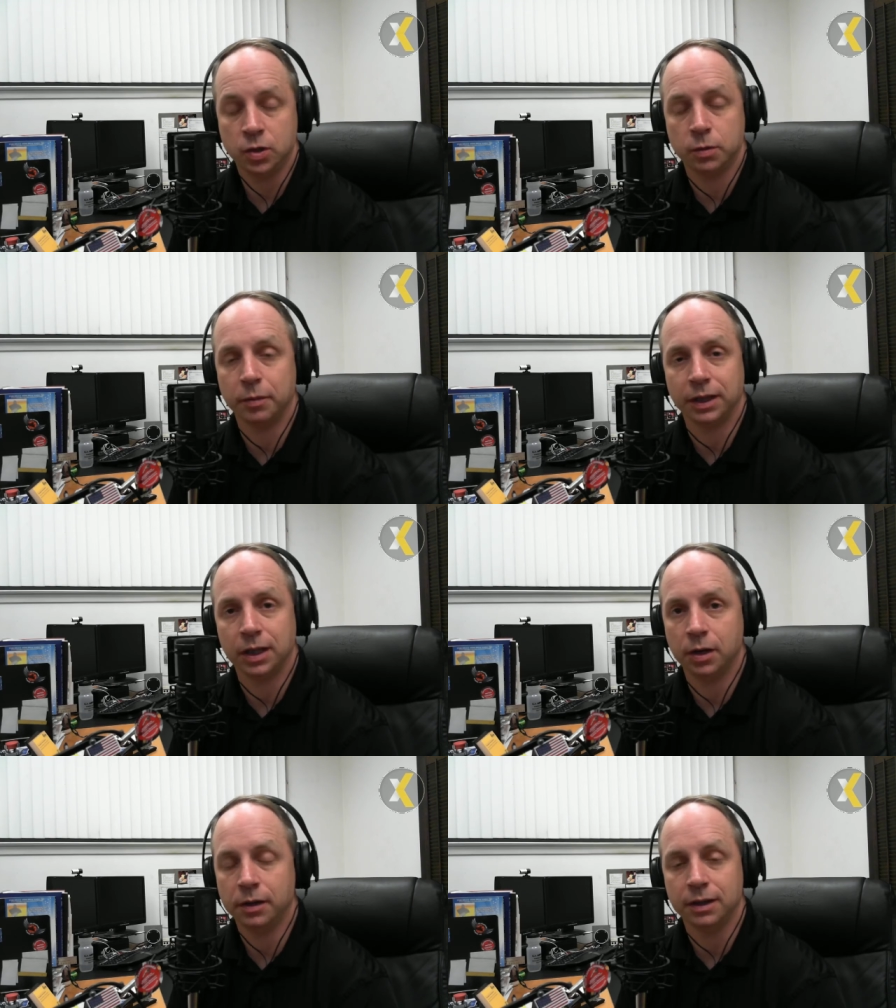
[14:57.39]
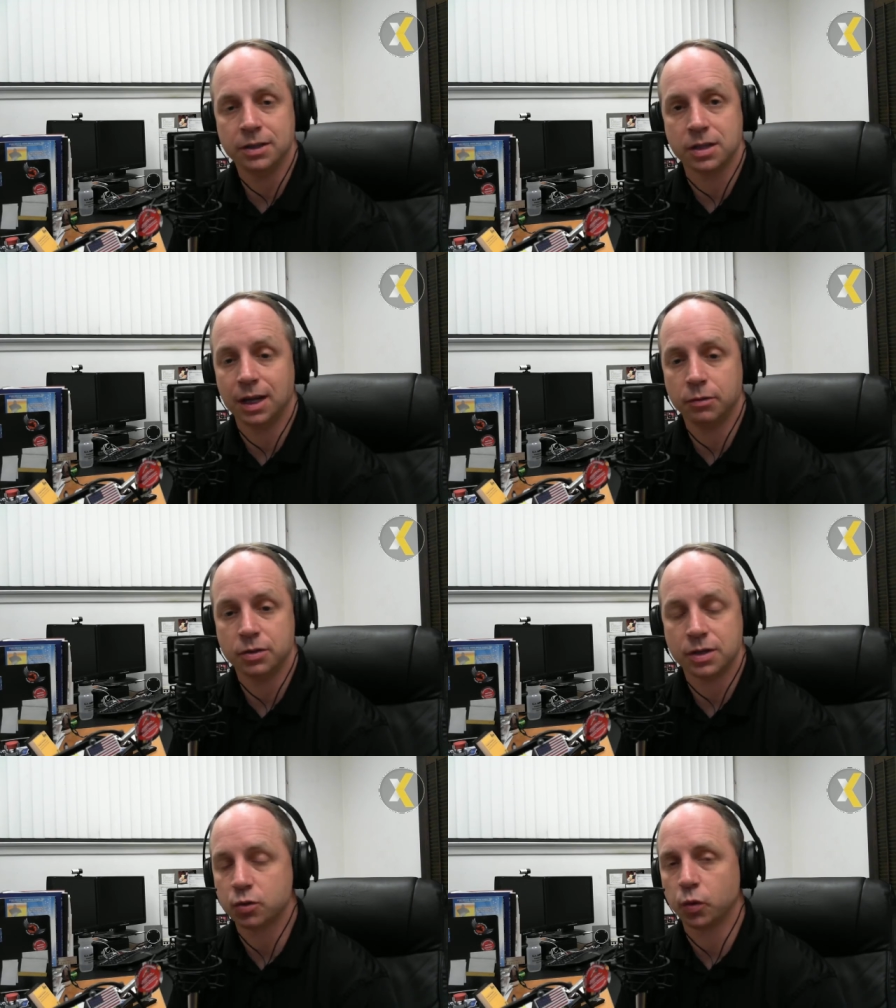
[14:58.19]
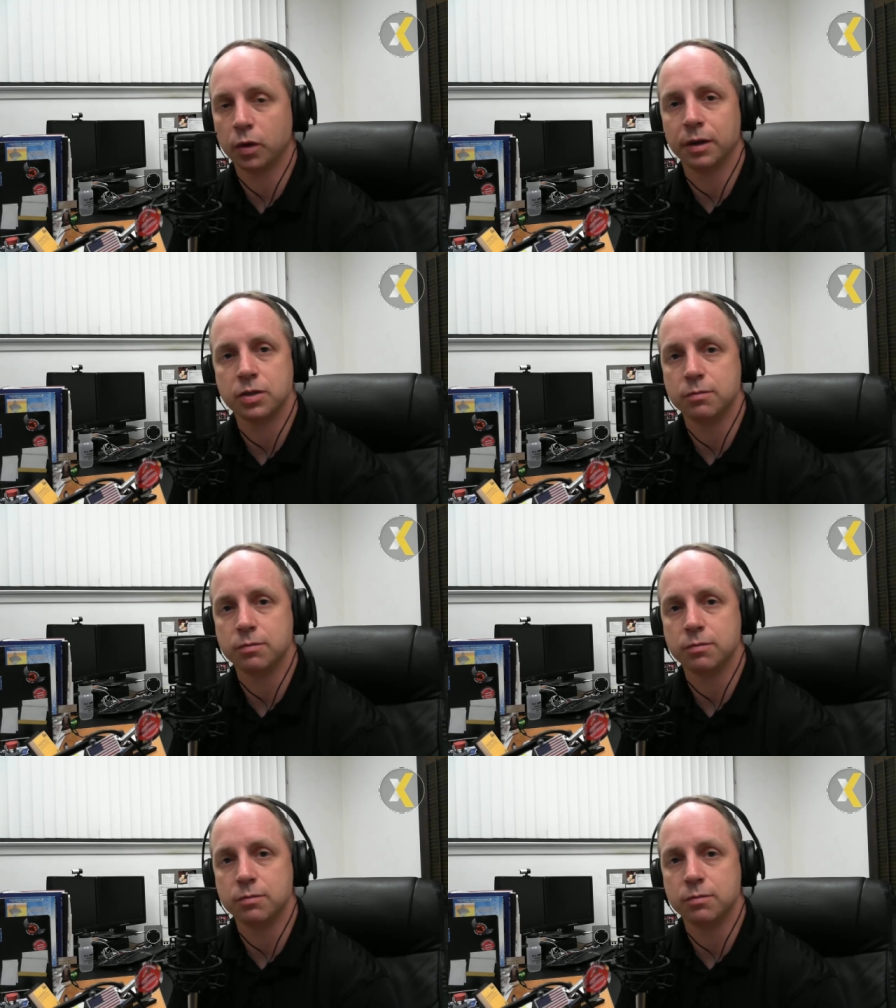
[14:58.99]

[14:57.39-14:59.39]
him I'm like you know what listen I was I was worried about